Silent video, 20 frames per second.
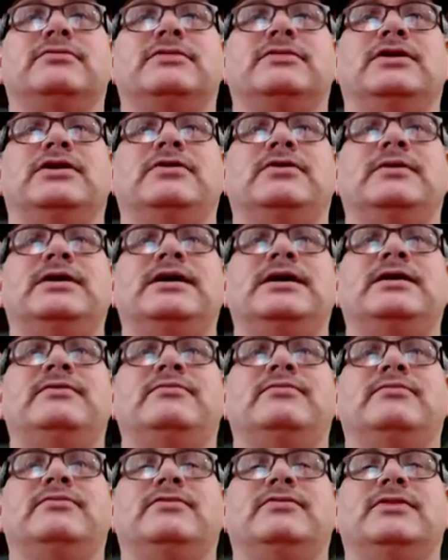No, wait
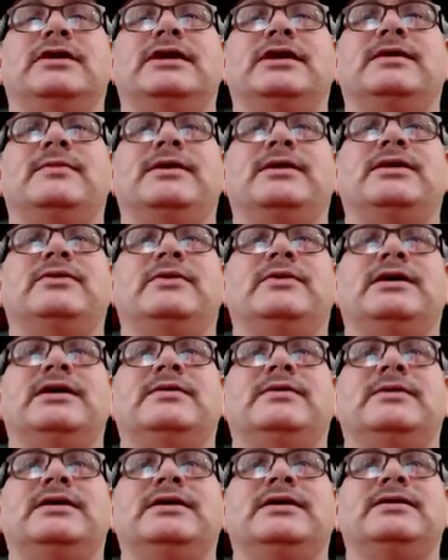a
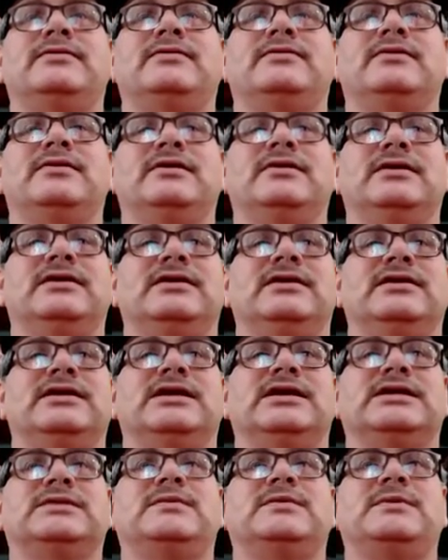minute.
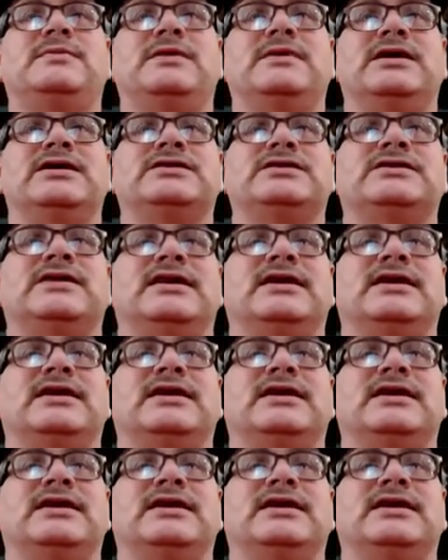Let's be patient.